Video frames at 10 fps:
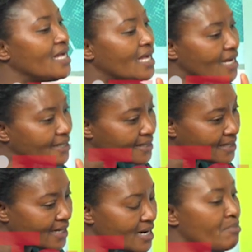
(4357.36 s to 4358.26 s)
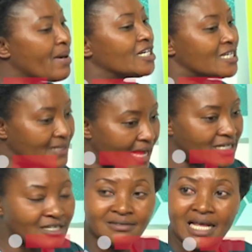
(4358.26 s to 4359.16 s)
I extended, but
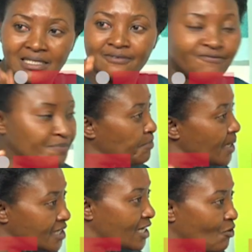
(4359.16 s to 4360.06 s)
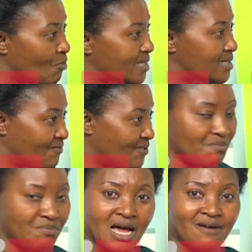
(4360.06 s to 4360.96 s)
that picture, you must
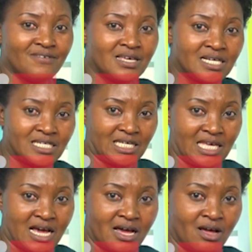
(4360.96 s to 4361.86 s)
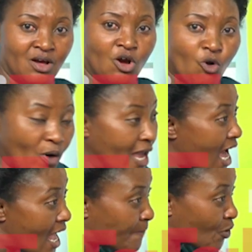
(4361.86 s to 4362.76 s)
even be having it here,
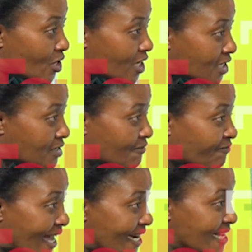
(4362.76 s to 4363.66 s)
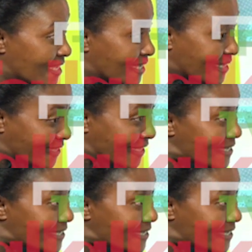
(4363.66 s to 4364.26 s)
where a police van is